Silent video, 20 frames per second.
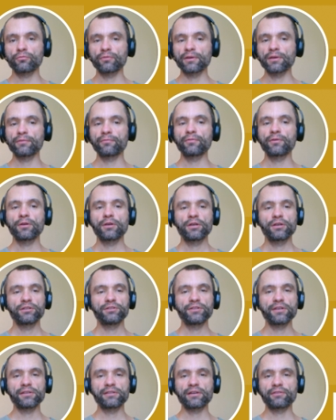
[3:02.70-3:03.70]
if
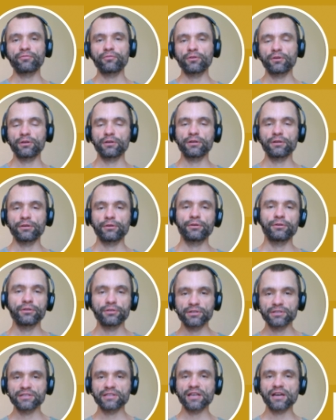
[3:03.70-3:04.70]
data uh,
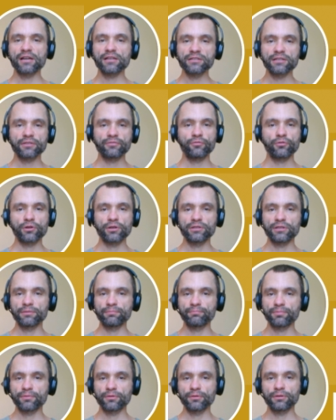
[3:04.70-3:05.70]
restarts it for any
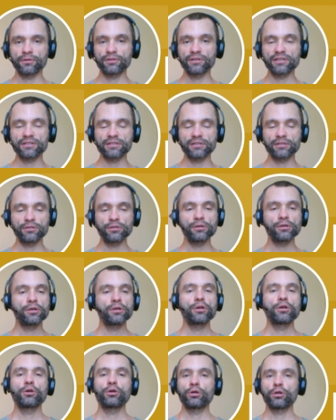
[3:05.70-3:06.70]
reason,
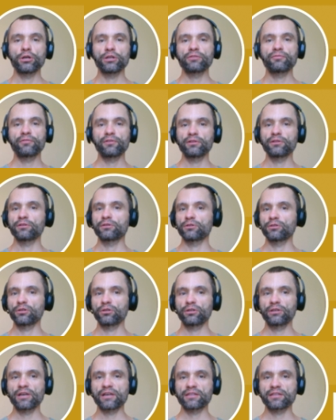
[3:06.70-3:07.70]
it will uh,
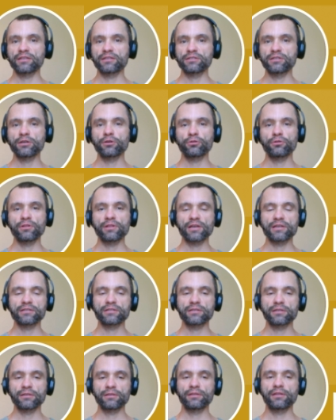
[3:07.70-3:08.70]
get uh,
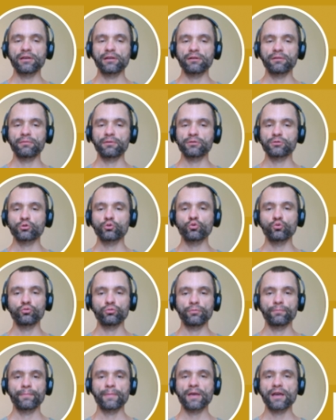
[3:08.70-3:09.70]
synchronized there soon.
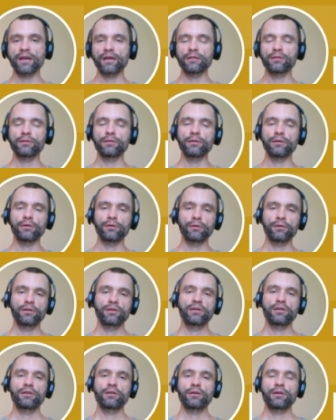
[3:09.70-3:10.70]
And uh,
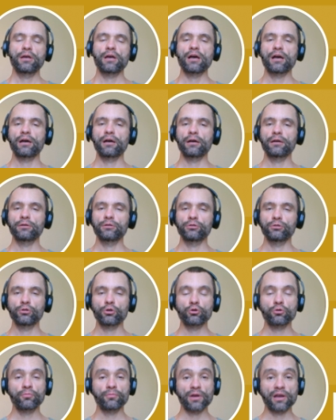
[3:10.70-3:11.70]
I
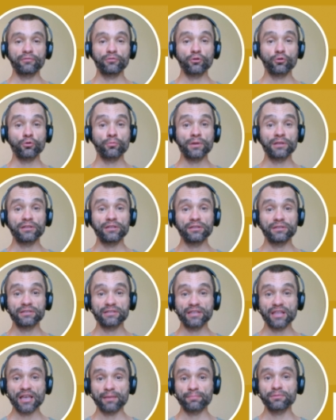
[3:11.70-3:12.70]
docu I've documented
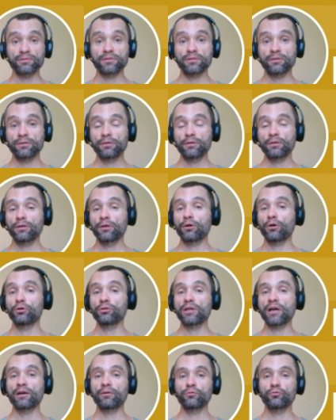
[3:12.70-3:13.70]
steps on
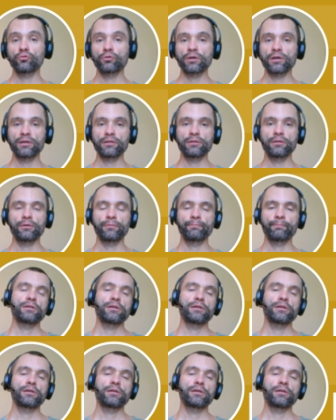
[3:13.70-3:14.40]
how you can um,